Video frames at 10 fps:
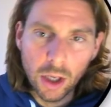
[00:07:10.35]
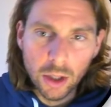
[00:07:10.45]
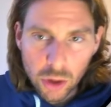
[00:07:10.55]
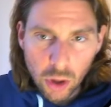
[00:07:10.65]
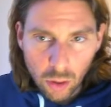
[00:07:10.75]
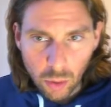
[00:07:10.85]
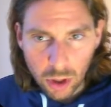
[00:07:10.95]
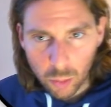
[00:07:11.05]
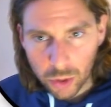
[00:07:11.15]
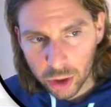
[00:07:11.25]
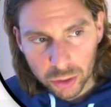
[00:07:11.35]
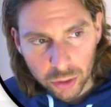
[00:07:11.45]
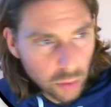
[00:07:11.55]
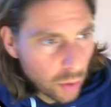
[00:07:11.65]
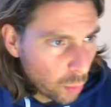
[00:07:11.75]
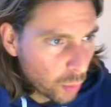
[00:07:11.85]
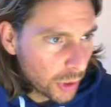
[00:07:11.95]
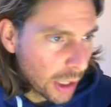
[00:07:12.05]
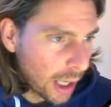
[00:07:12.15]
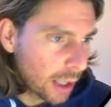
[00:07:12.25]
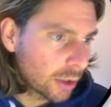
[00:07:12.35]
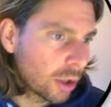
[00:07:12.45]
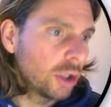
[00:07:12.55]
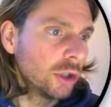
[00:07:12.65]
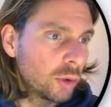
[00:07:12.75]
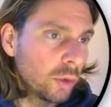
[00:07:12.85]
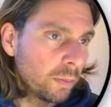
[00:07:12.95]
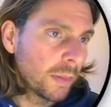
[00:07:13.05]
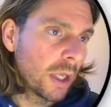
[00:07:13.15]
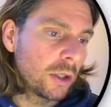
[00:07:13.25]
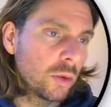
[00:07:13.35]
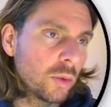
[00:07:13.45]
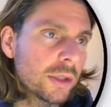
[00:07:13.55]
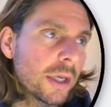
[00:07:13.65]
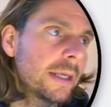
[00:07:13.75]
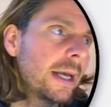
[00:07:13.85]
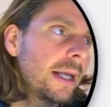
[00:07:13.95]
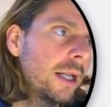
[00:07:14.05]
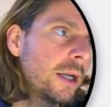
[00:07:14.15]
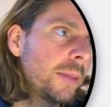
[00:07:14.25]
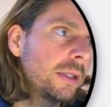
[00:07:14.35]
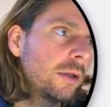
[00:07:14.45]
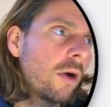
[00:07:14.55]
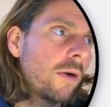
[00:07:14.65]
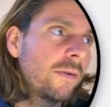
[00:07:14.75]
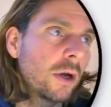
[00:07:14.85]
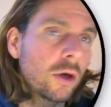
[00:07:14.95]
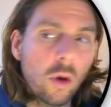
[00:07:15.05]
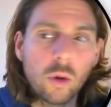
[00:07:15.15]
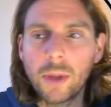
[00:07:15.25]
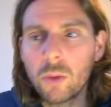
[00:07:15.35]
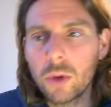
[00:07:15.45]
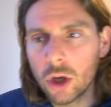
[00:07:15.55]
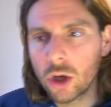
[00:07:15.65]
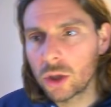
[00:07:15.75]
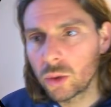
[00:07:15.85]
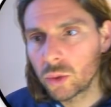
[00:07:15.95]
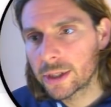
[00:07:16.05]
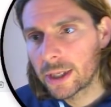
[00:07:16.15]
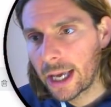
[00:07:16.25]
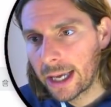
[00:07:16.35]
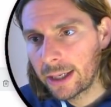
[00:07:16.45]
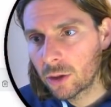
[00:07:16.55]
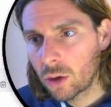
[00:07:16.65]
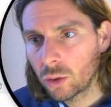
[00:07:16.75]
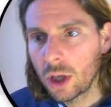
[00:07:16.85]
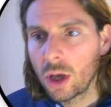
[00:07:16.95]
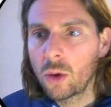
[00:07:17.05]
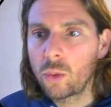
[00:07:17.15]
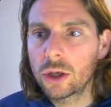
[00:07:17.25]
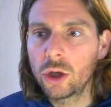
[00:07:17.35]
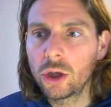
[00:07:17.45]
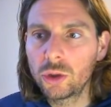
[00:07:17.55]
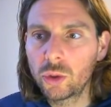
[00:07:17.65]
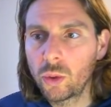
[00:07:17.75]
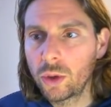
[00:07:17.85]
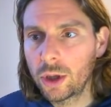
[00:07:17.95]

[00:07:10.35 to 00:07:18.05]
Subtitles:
So what are we going to do? We are going to use a little bit of code, but we're not going to use any code. We are going to